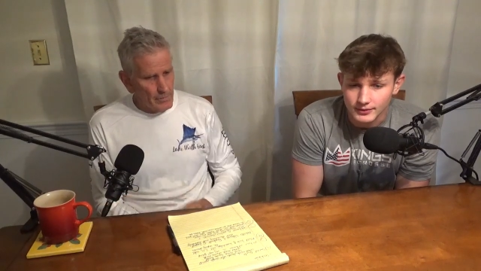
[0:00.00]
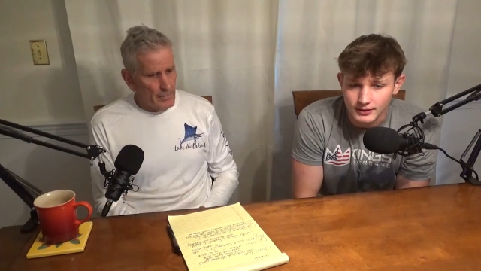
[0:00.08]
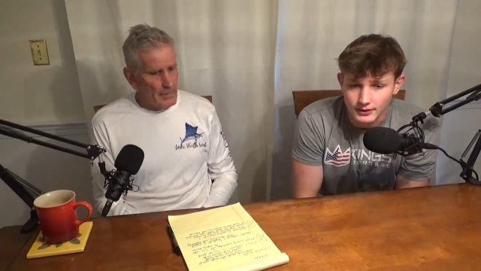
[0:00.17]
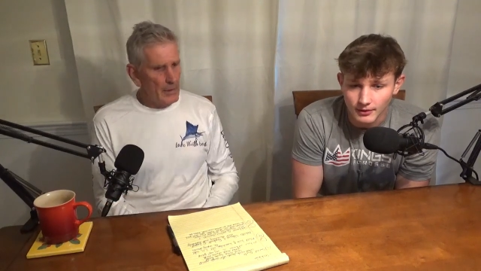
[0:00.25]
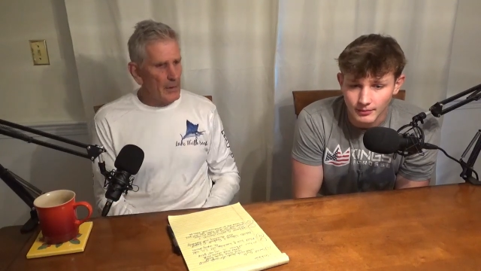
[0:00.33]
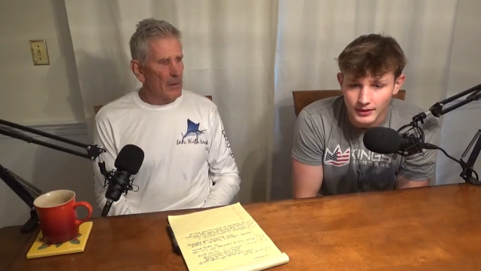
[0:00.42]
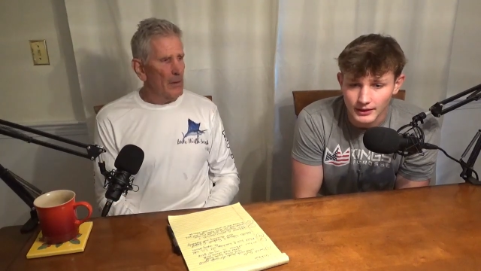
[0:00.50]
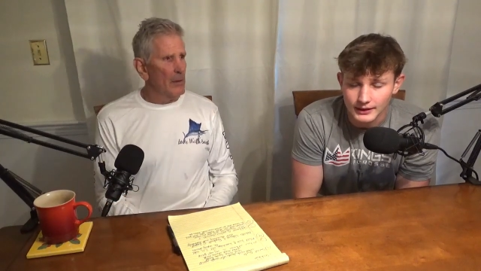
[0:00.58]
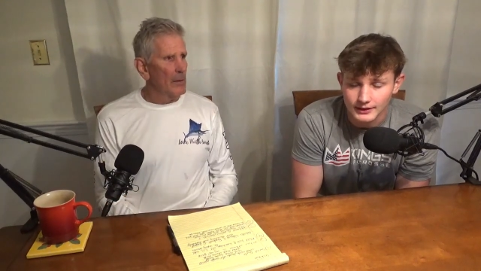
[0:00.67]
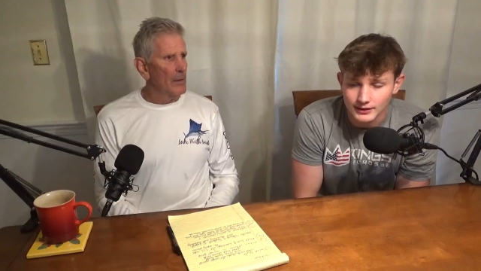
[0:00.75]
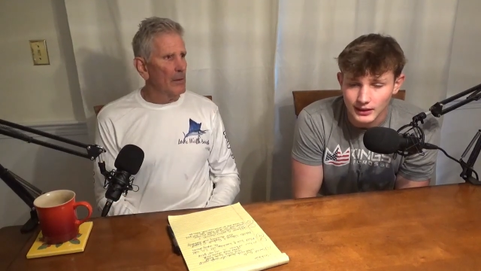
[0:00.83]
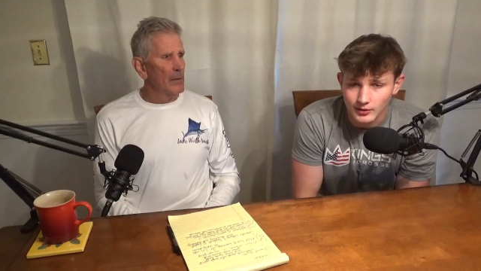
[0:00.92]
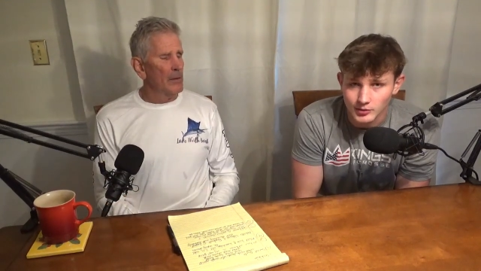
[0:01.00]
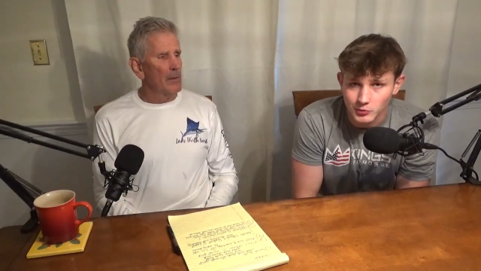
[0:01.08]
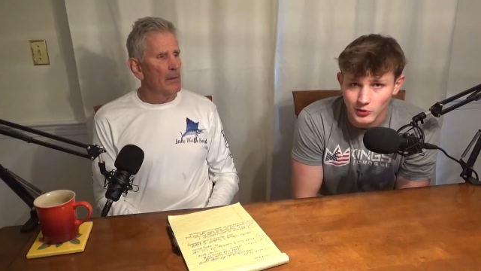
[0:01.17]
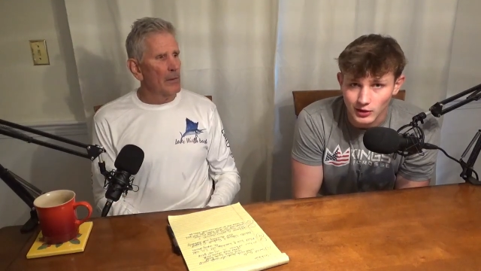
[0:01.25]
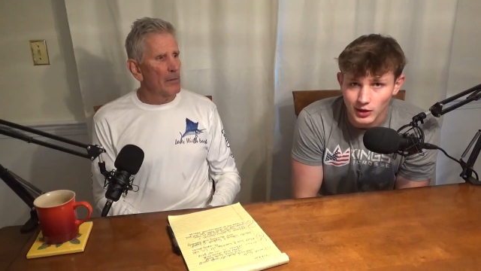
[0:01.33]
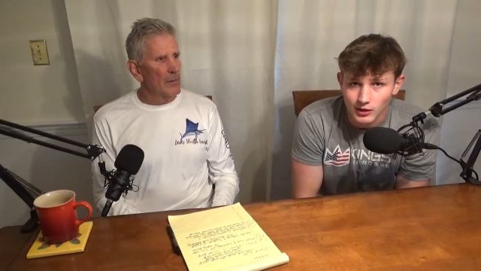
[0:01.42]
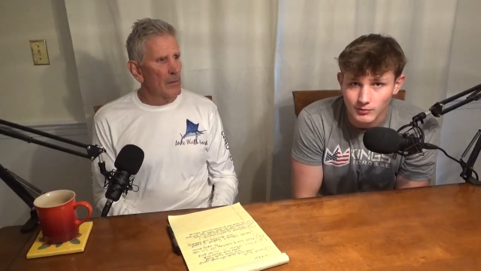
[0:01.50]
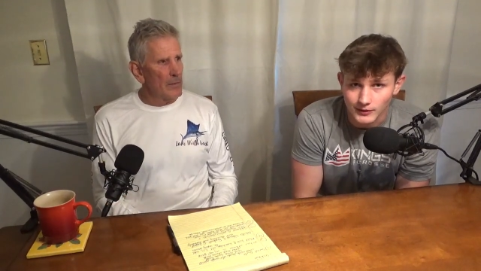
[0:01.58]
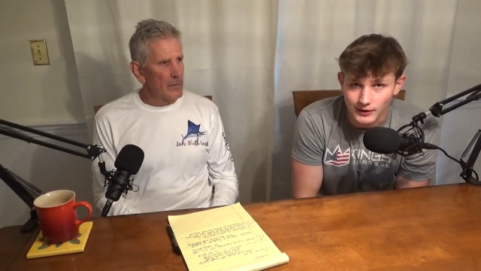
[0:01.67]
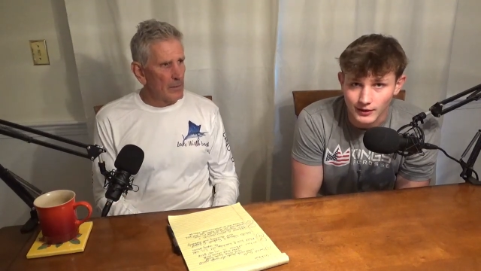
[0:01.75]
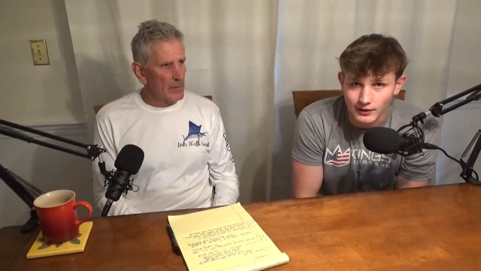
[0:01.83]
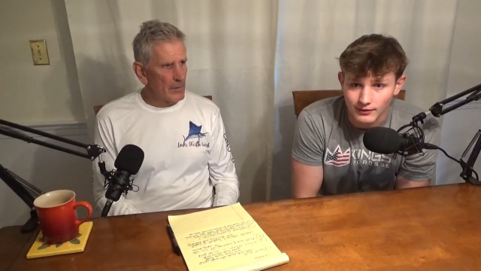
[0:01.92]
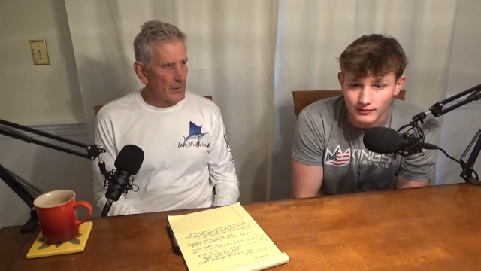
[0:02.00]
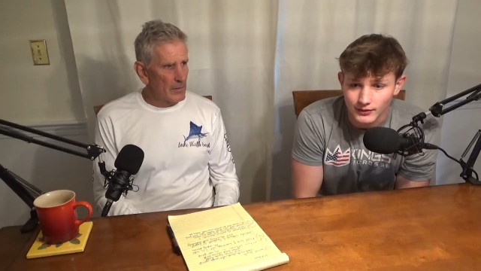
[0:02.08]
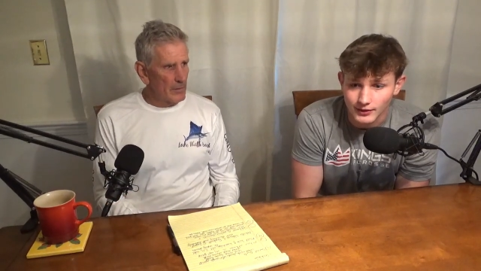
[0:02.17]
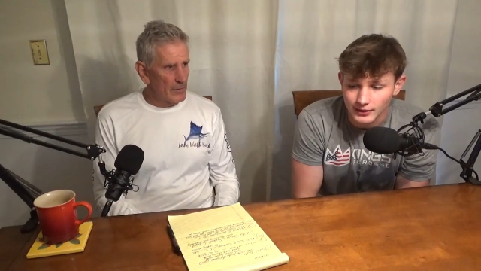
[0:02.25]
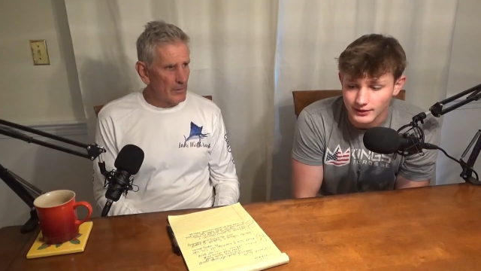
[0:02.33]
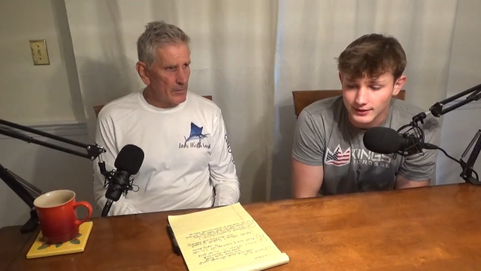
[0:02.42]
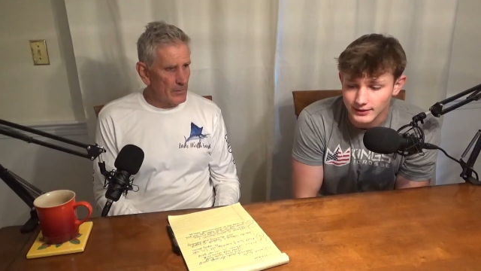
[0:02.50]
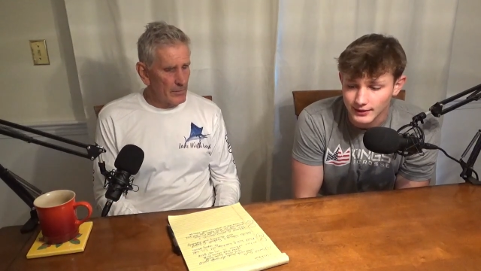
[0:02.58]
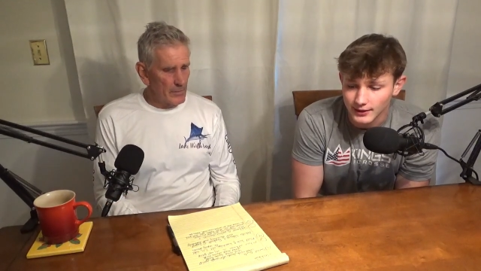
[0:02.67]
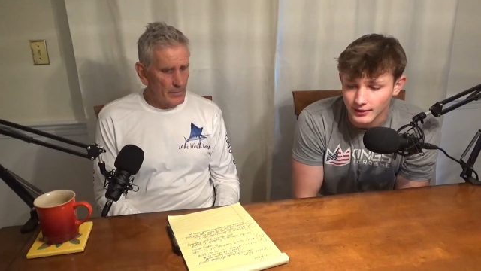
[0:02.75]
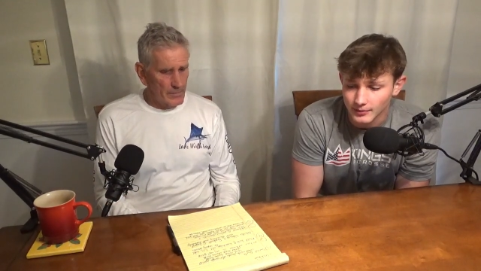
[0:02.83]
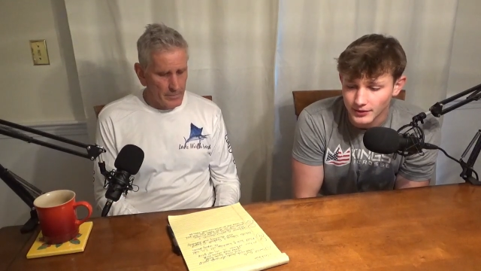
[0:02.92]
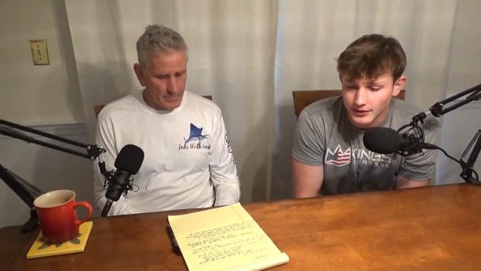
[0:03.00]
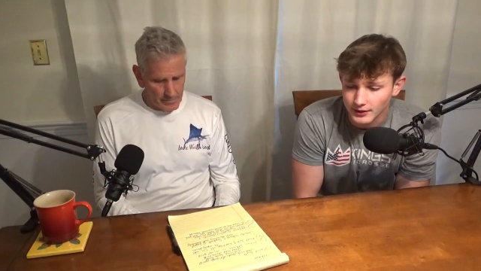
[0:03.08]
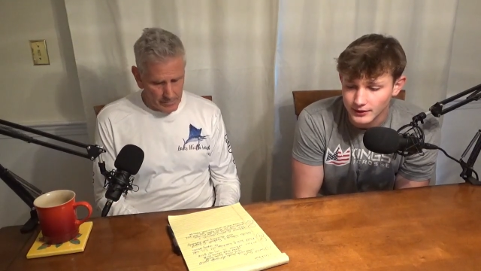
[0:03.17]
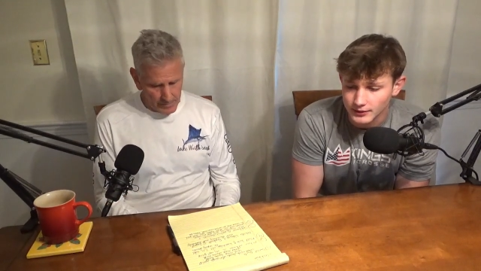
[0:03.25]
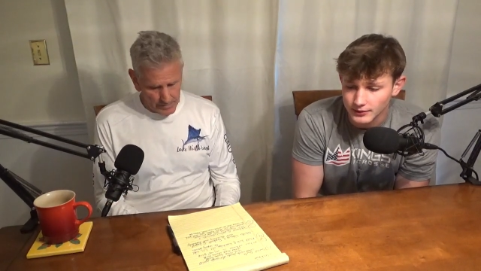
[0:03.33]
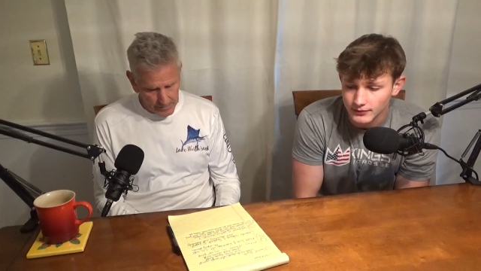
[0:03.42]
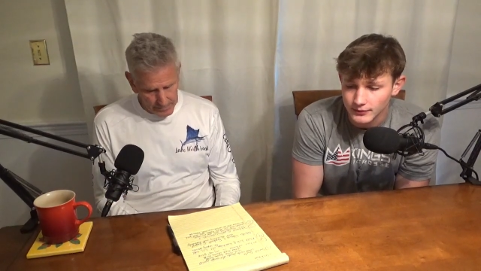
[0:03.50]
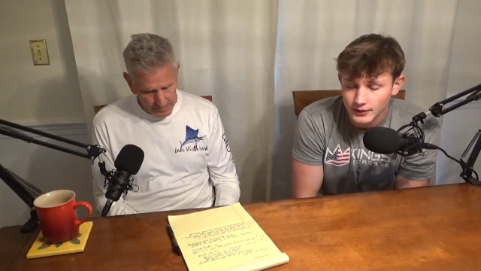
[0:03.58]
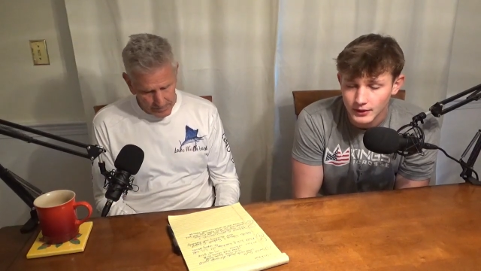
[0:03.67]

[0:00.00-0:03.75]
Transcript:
Speaker 1: a million times more complicated for kids today because of